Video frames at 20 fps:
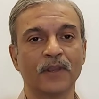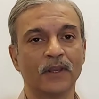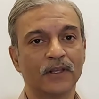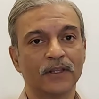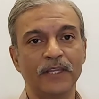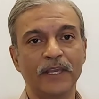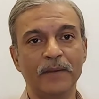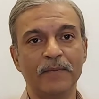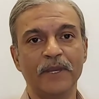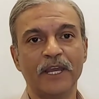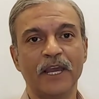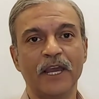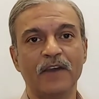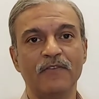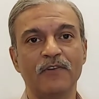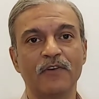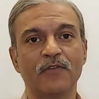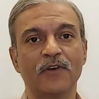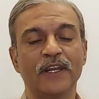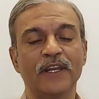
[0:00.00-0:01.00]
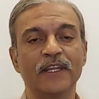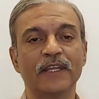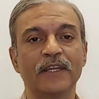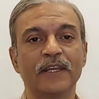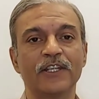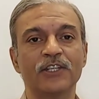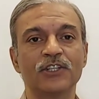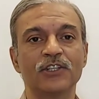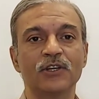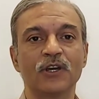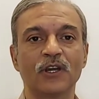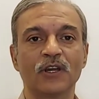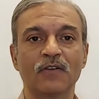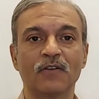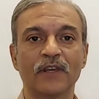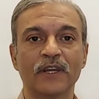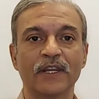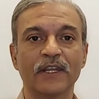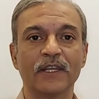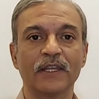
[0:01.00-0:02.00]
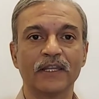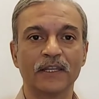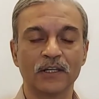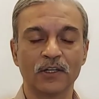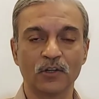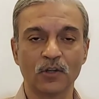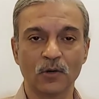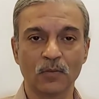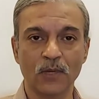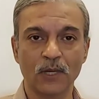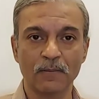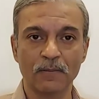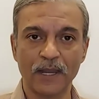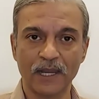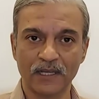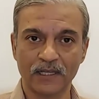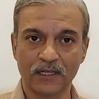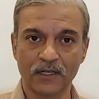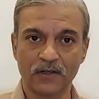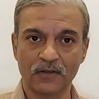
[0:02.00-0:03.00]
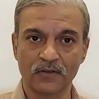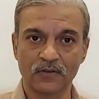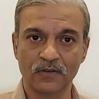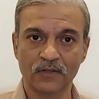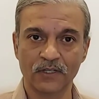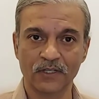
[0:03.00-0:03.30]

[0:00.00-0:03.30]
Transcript: They may have a very rich or a very noble background.